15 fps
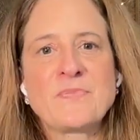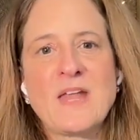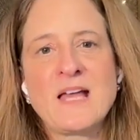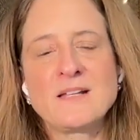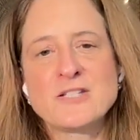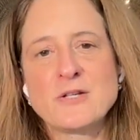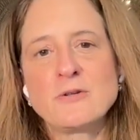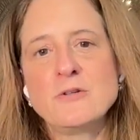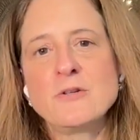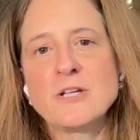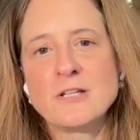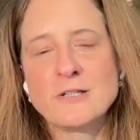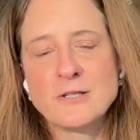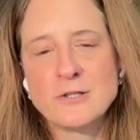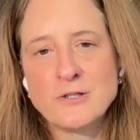And so you
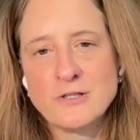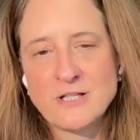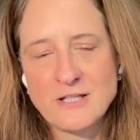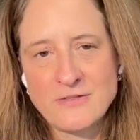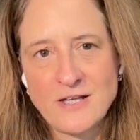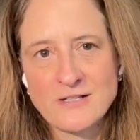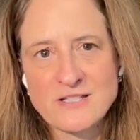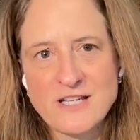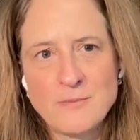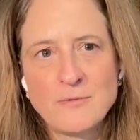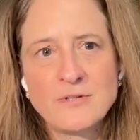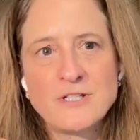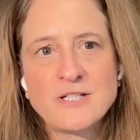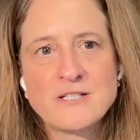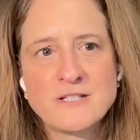can look at that
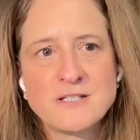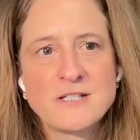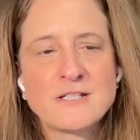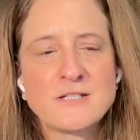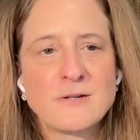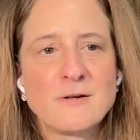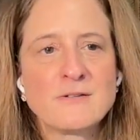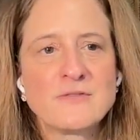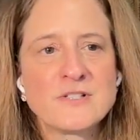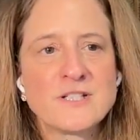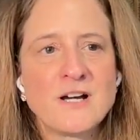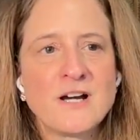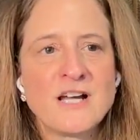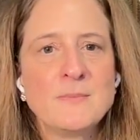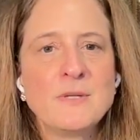summary statistic over
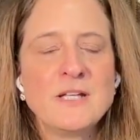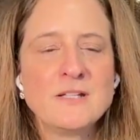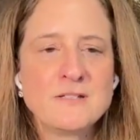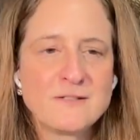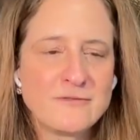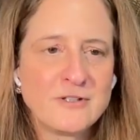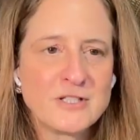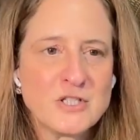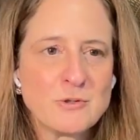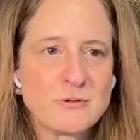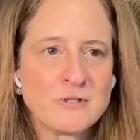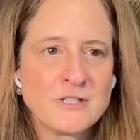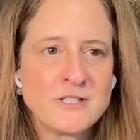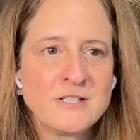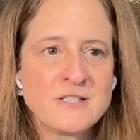time
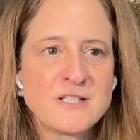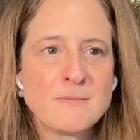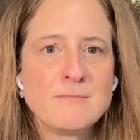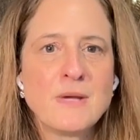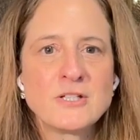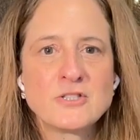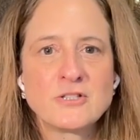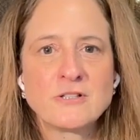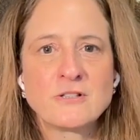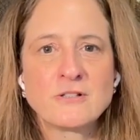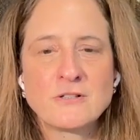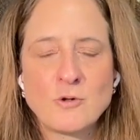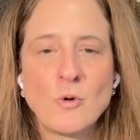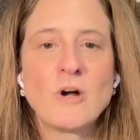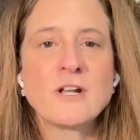individually to
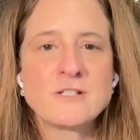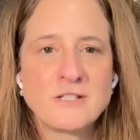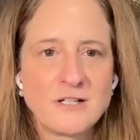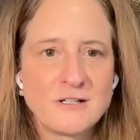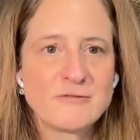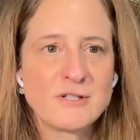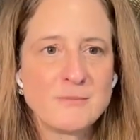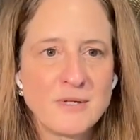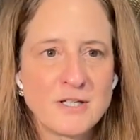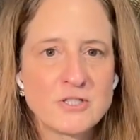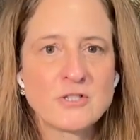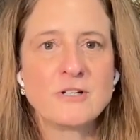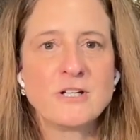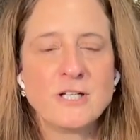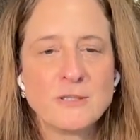quantitatively
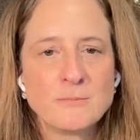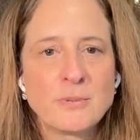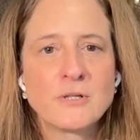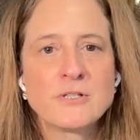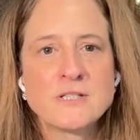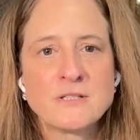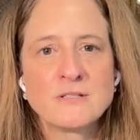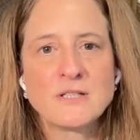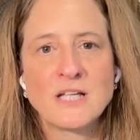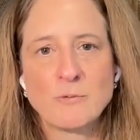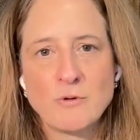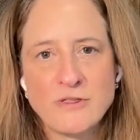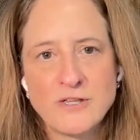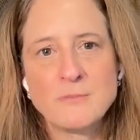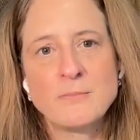measure in person, like
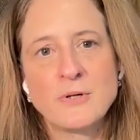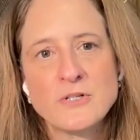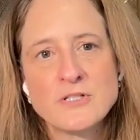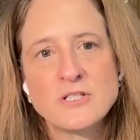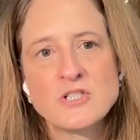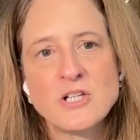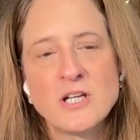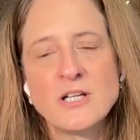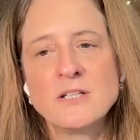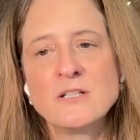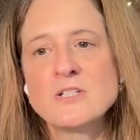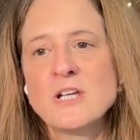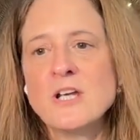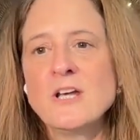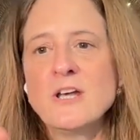within person
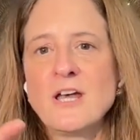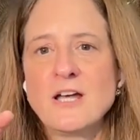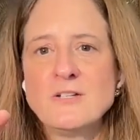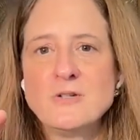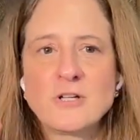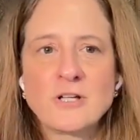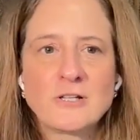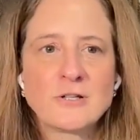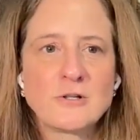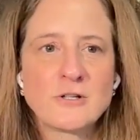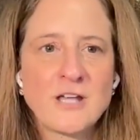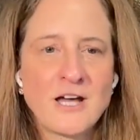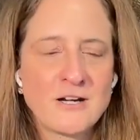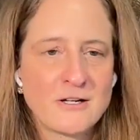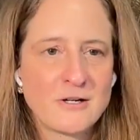change. And you can look
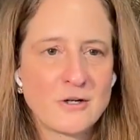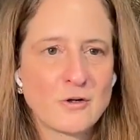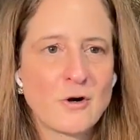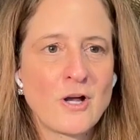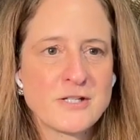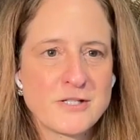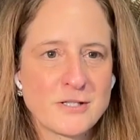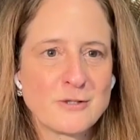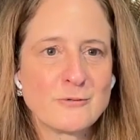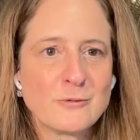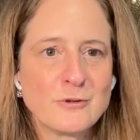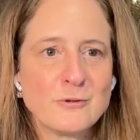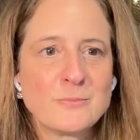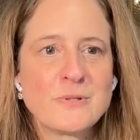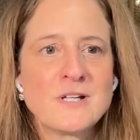at it across a
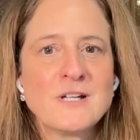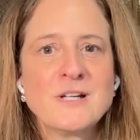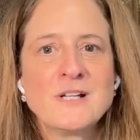group